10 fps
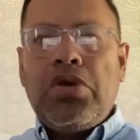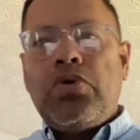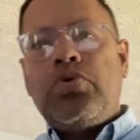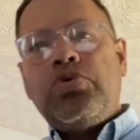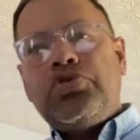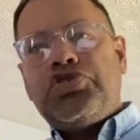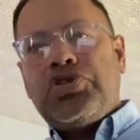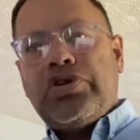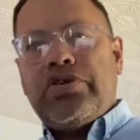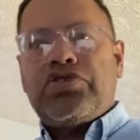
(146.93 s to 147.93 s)
who
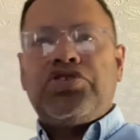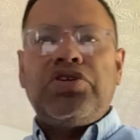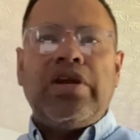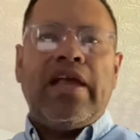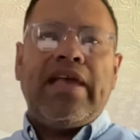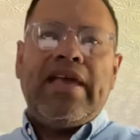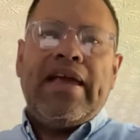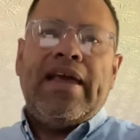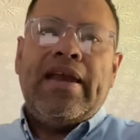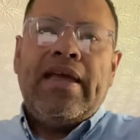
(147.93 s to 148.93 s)
should or shouldn't
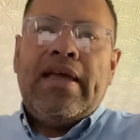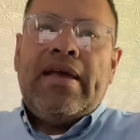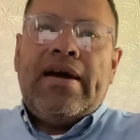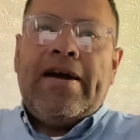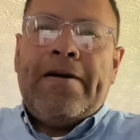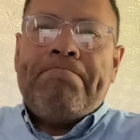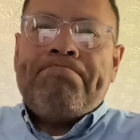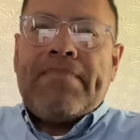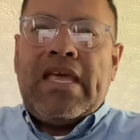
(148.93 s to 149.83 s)
get um,